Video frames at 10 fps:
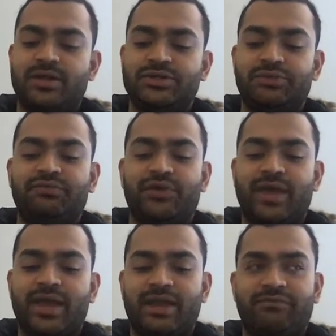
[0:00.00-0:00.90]
Don't
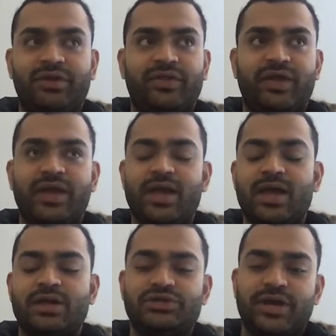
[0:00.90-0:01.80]
forget everything.
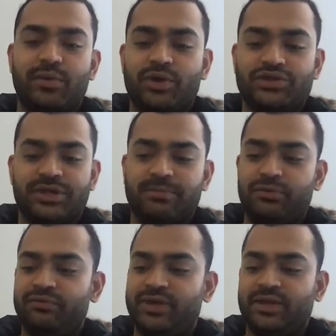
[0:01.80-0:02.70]
Try watching
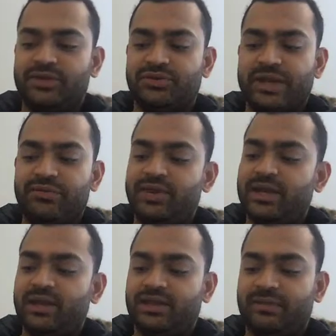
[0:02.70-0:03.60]
movies, try
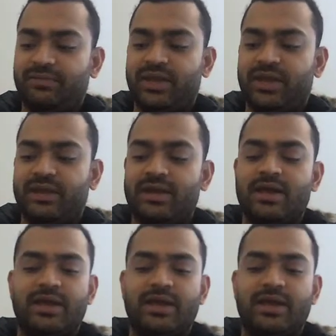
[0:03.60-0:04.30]
reading something,